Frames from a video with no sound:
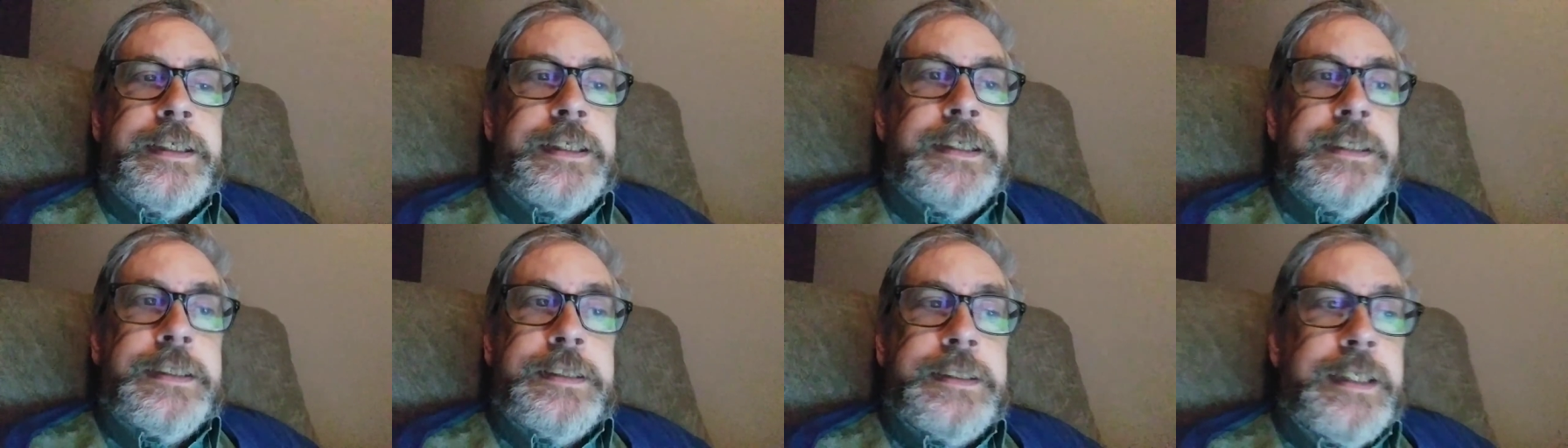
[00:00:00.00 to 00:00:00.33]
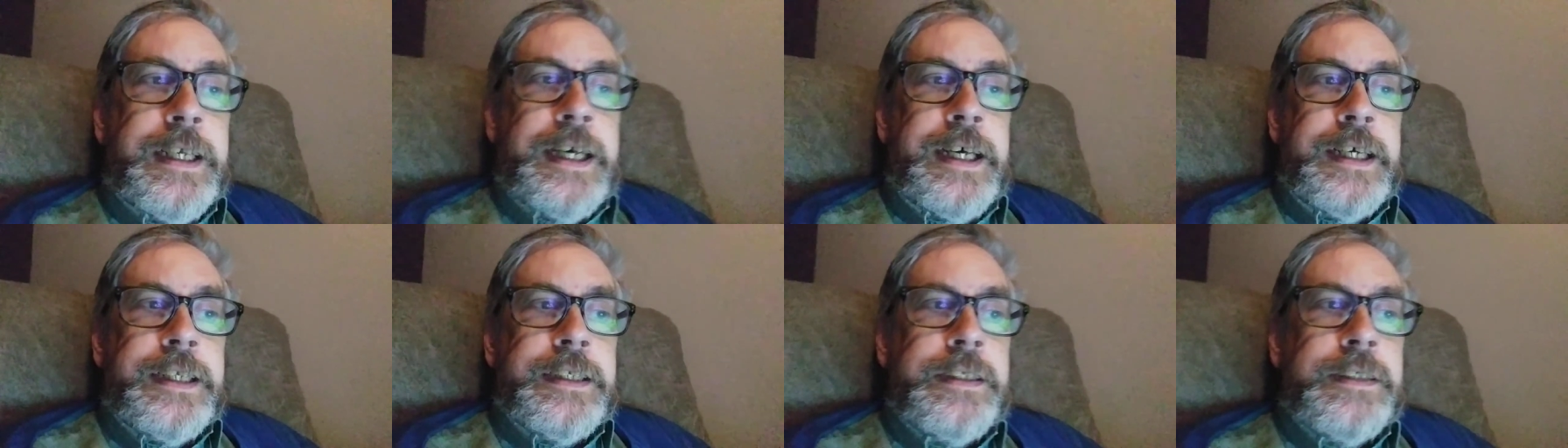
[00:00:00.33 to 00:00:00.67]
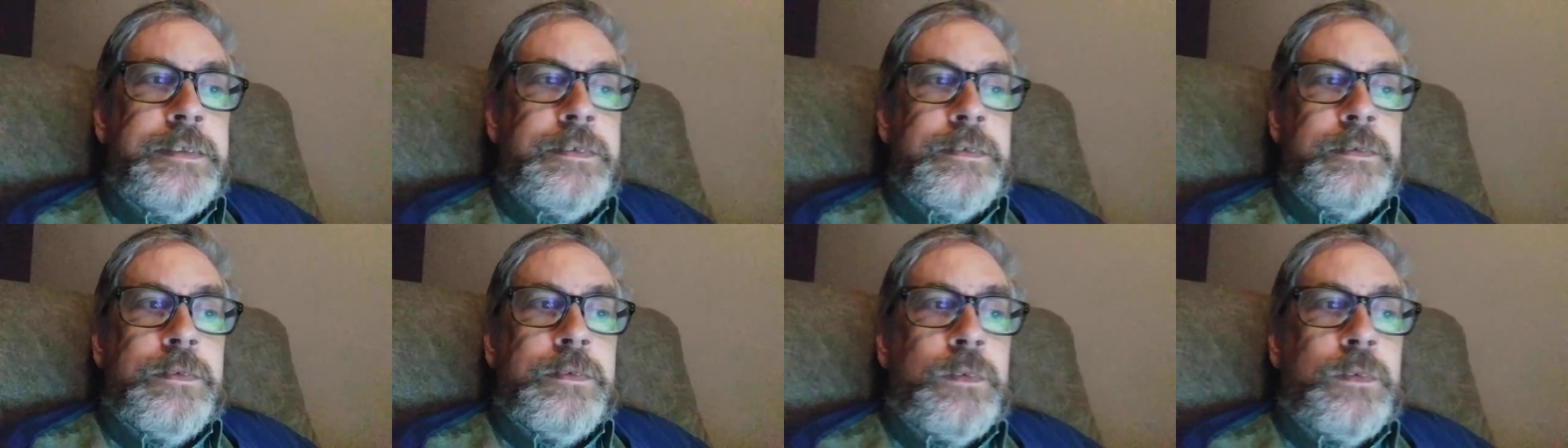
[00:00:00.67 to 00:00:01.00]
It's
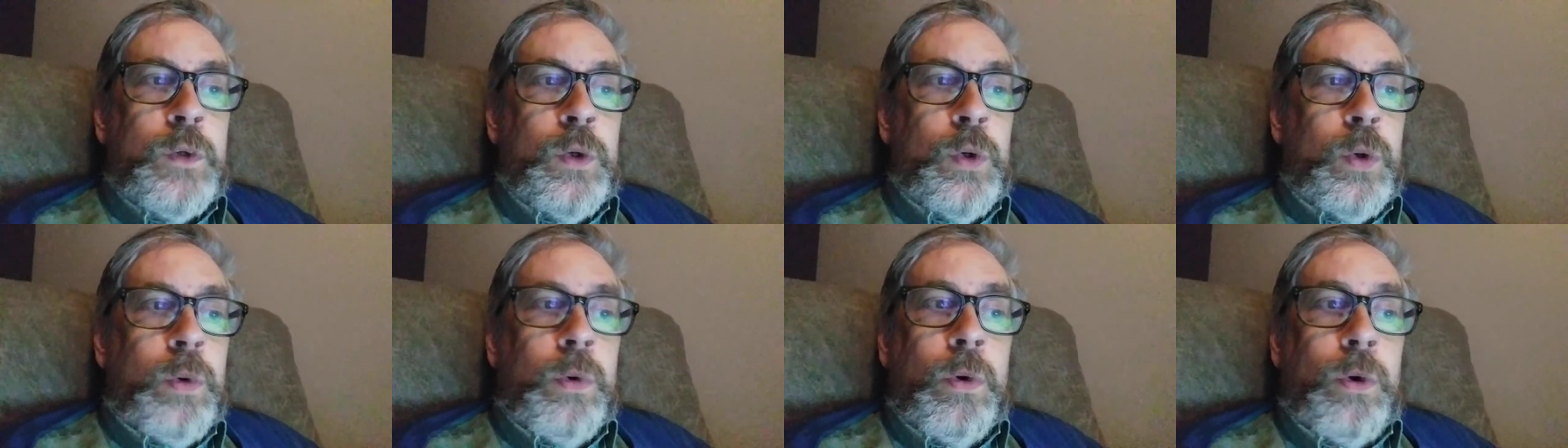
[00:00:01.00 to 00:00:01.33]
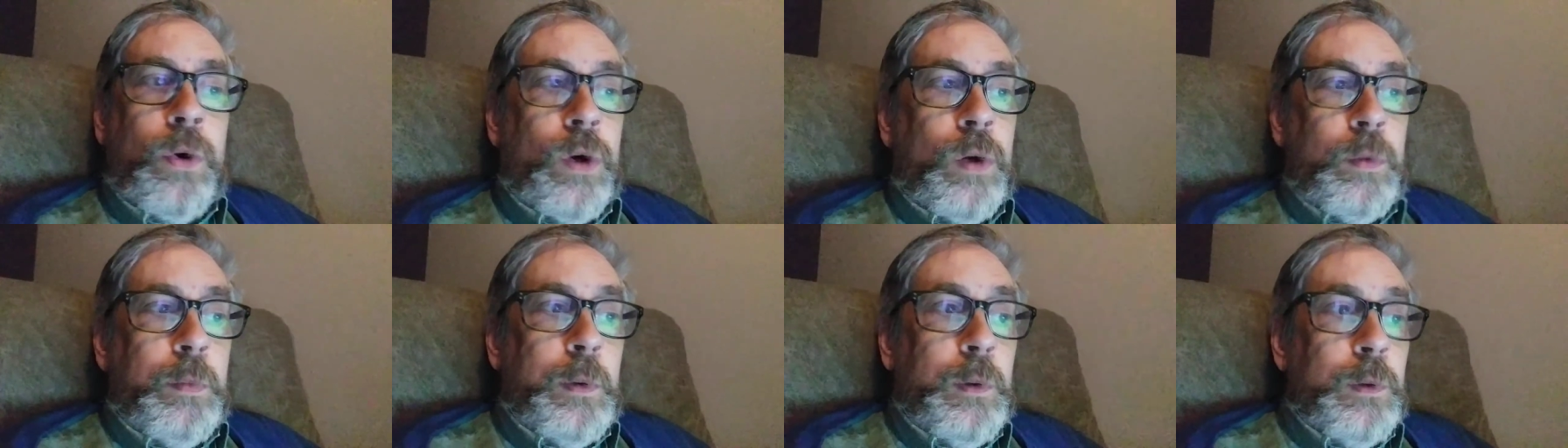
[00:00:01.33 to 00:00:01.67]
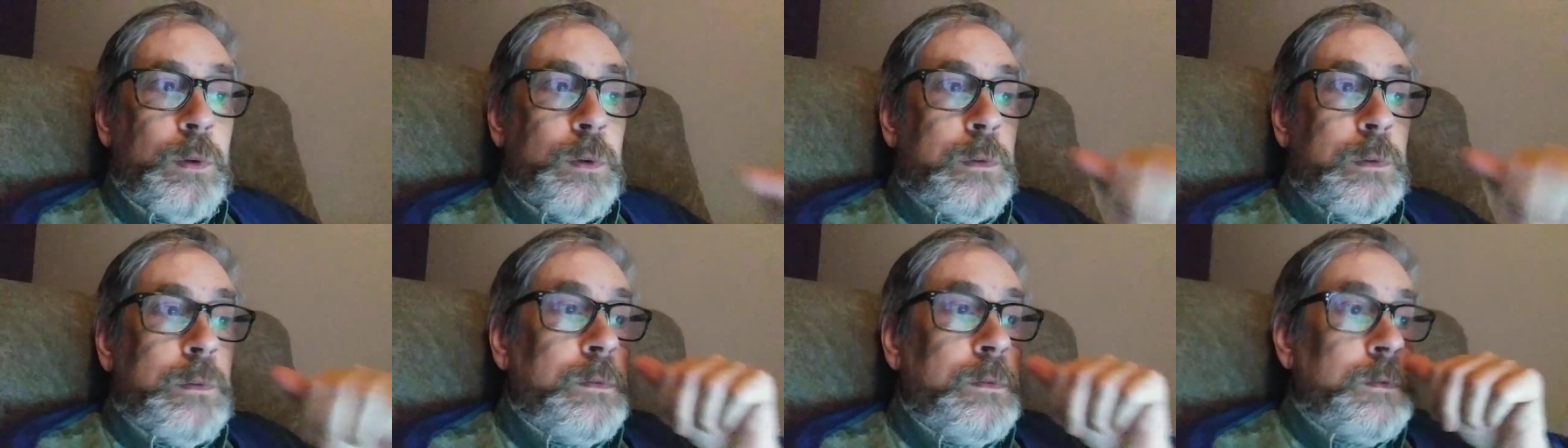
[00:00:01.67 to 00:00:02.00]
not a
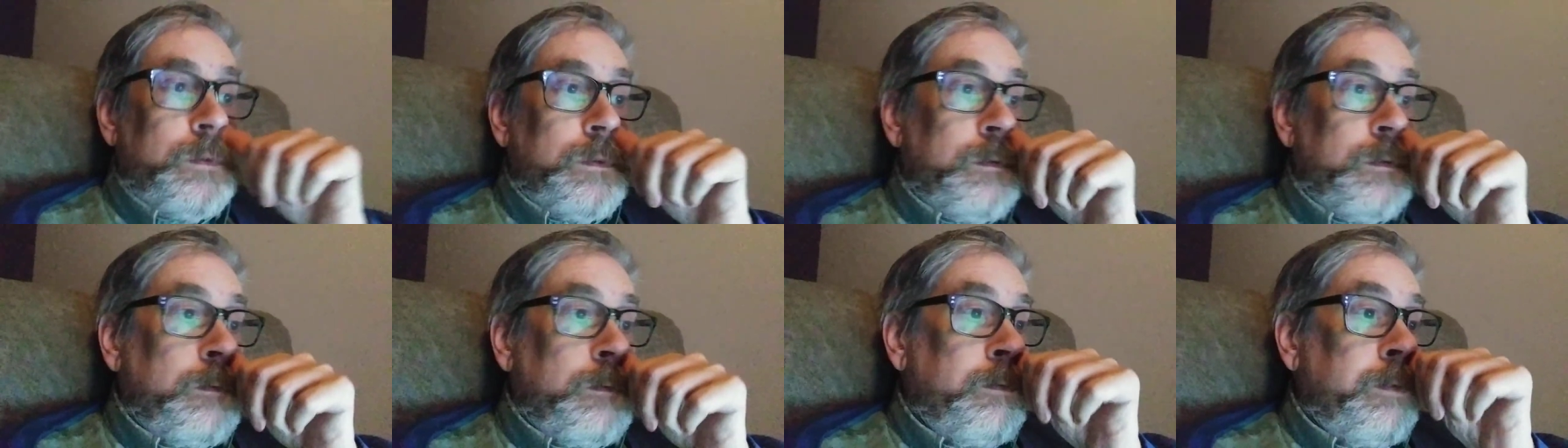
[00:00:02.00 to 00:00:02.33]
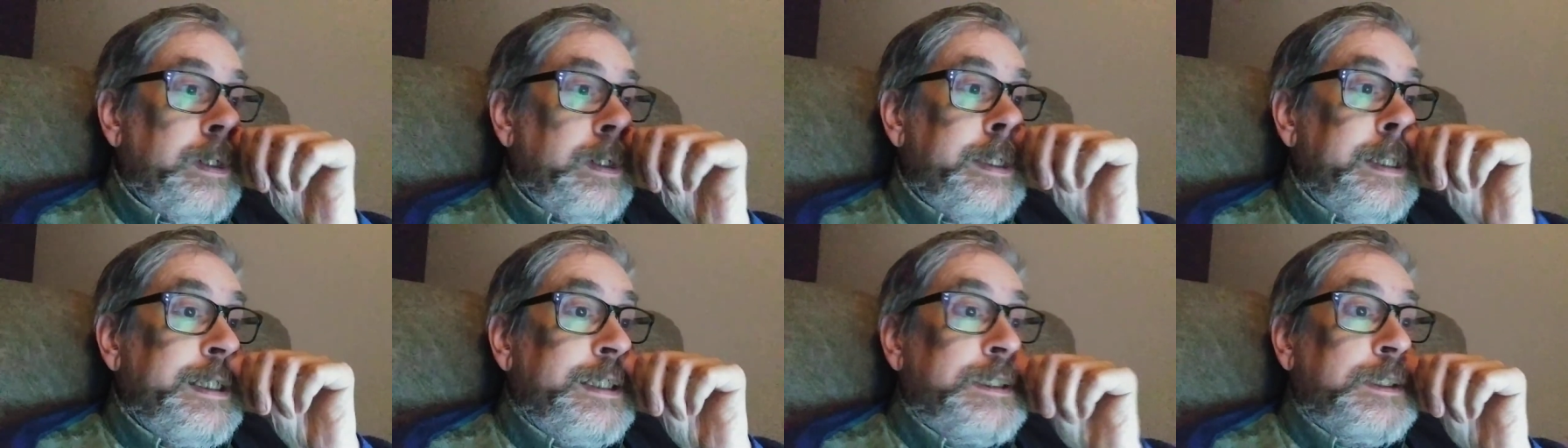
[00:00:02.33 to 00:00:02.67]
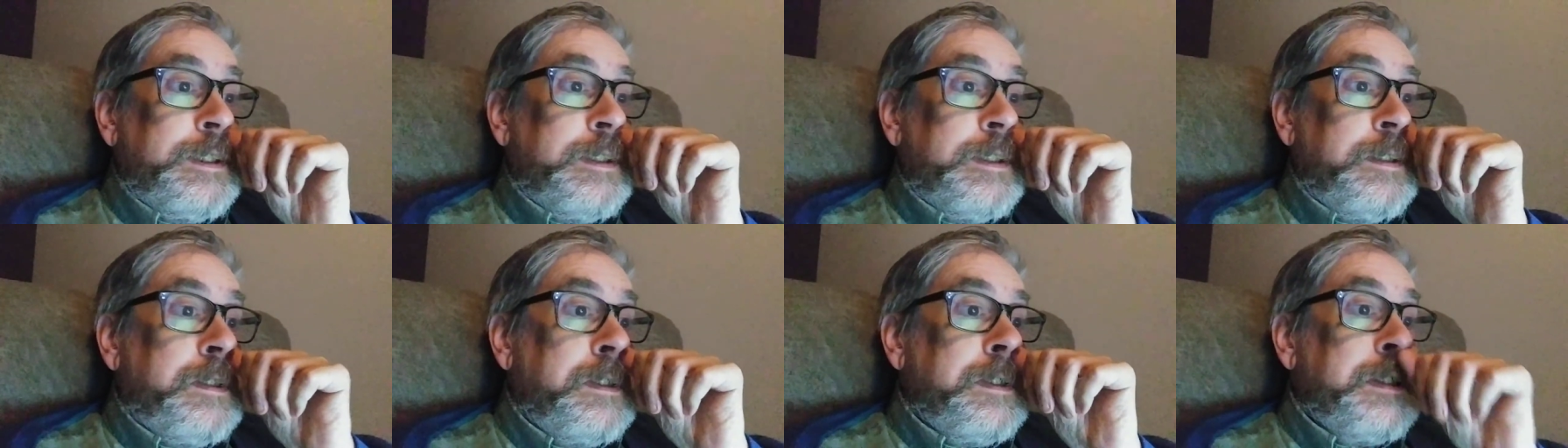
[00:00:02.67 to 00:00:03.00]
horrible
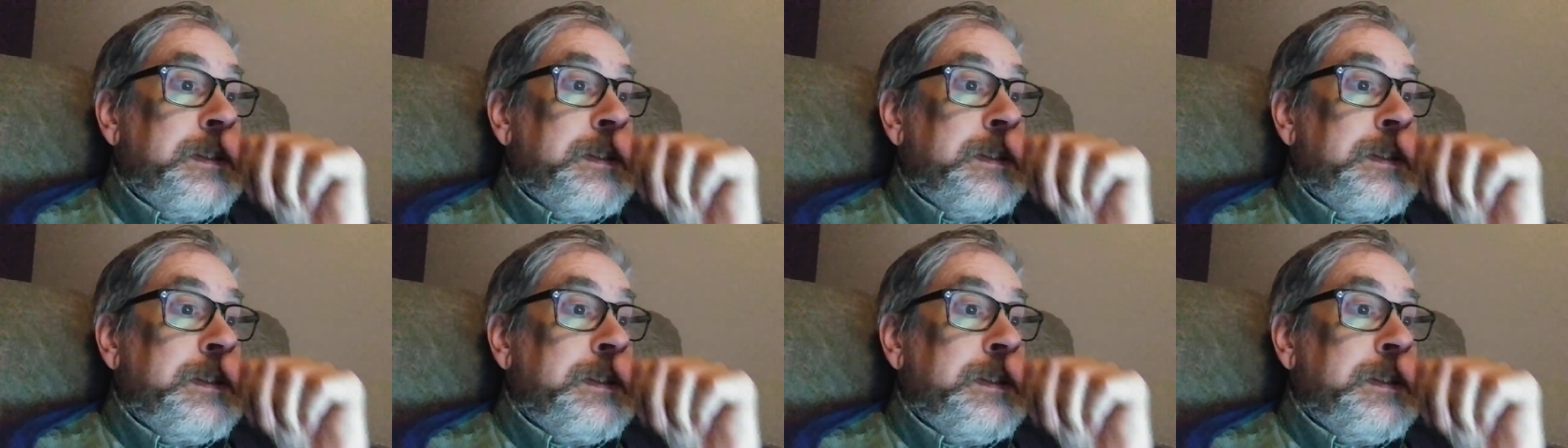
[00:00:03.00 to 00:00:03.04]
rendition.